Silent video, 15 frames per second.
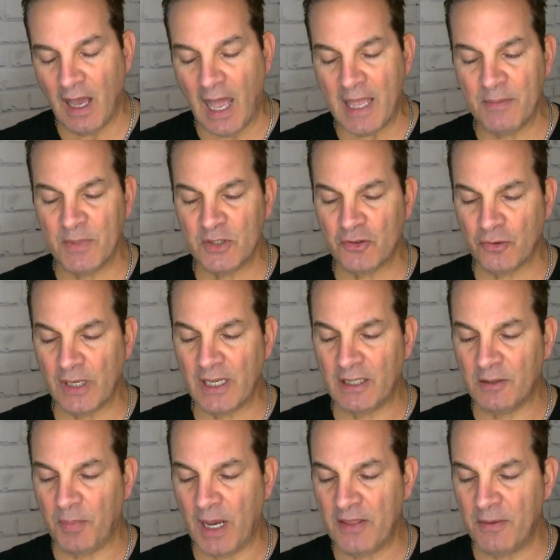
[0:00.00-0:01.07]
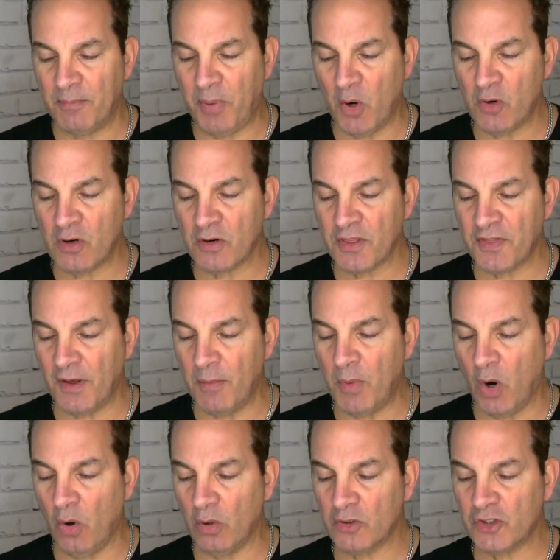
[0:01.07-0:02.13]
I am intrigued by the Boker
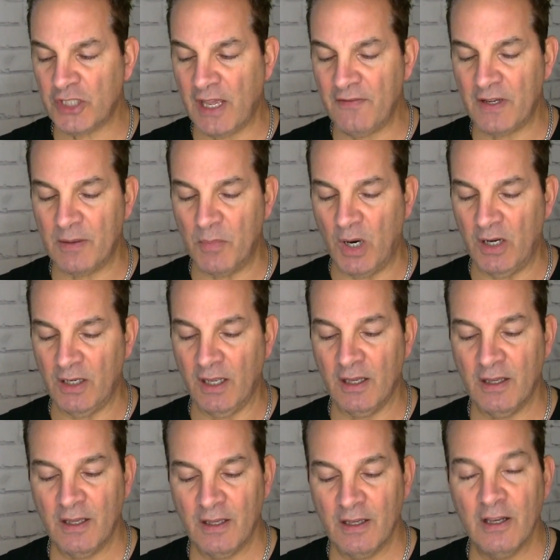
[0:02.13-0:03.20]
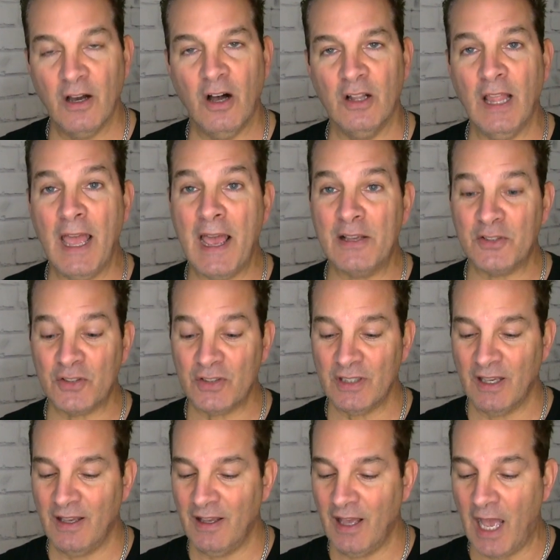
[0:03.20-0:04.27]
Thumbhole Shaving Mug. Alas,
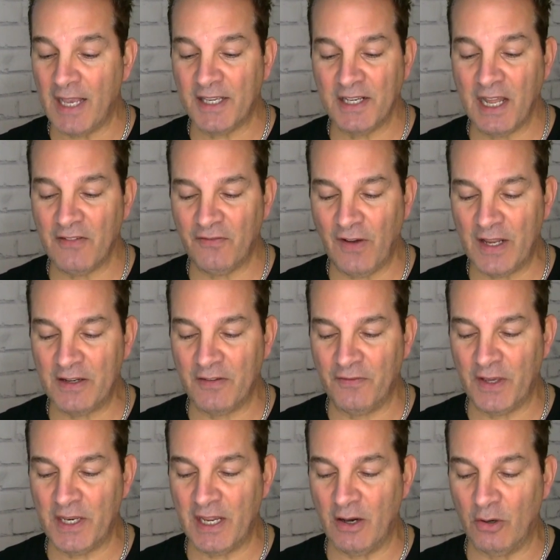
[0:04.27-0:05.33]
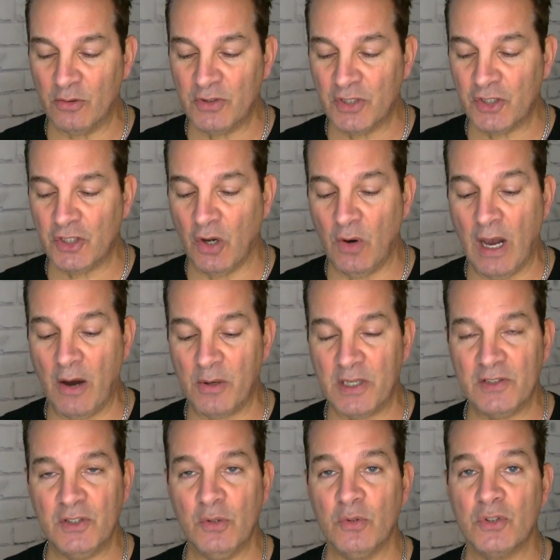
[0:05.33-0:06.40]
I cannot find a video to show how it
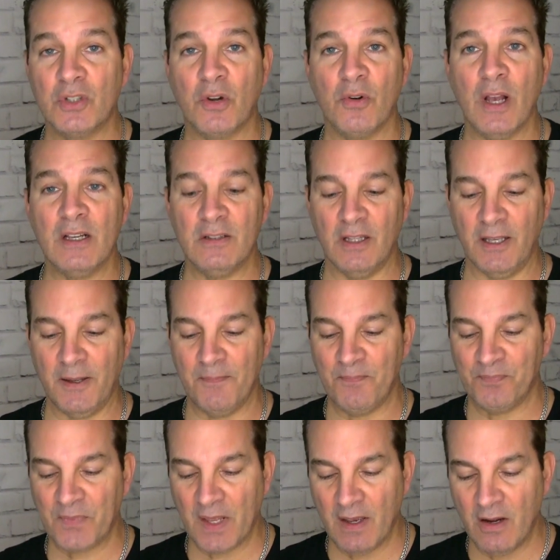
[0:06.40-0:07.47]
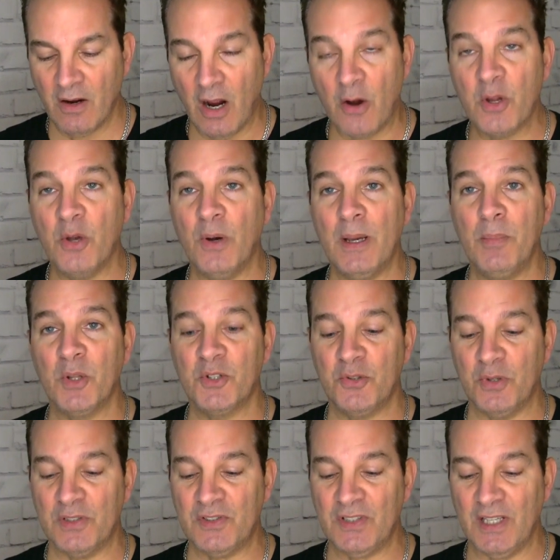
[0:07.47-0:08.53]
is used correctly. Are you able
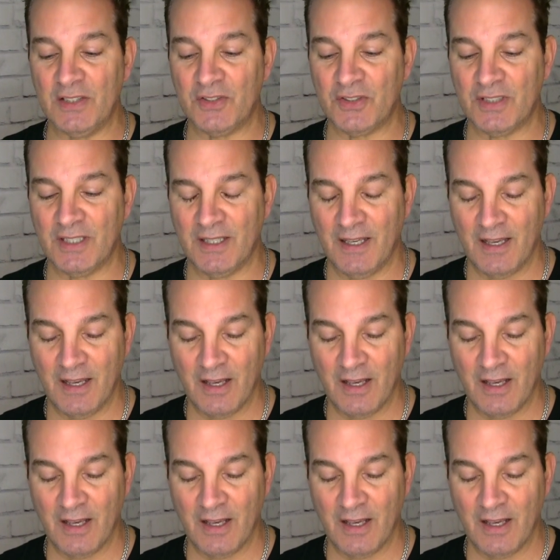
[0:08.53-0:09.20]
to assist?